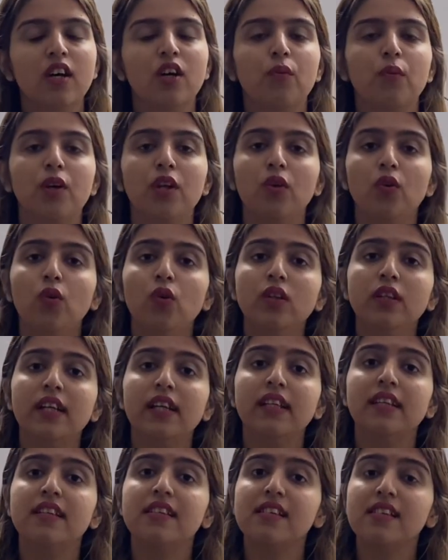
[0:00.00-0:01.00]
We know
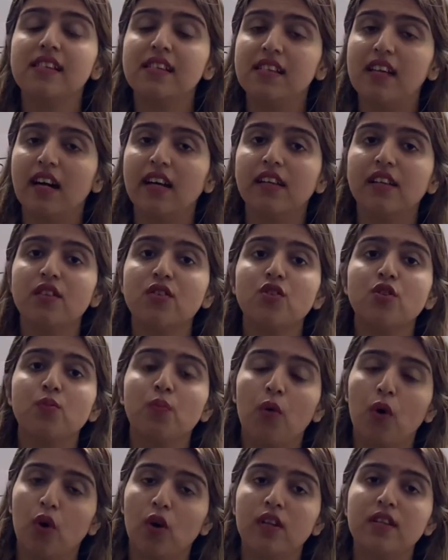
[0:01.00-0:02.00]
that this is done in
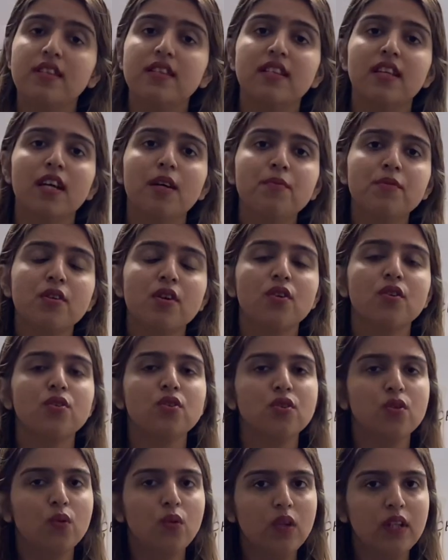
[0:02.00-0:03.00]
small steps
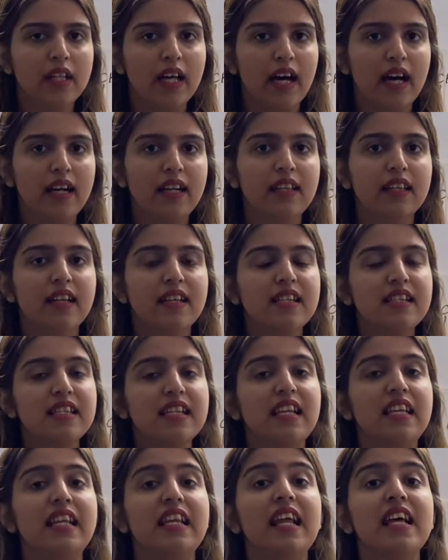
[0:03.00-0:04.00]
so that there is
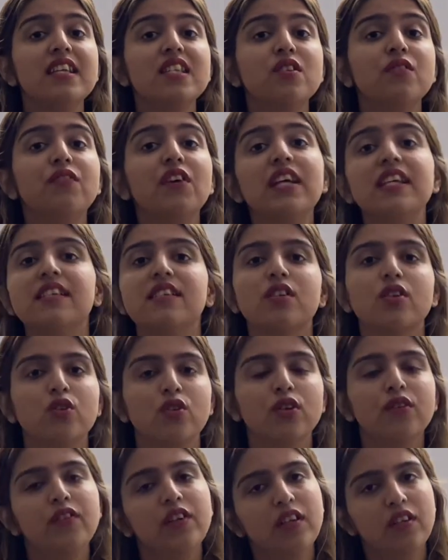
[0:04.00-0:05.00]
less wastage
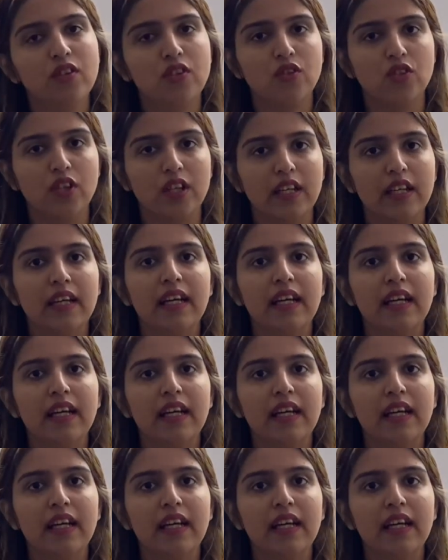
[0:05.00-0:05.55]
of energy.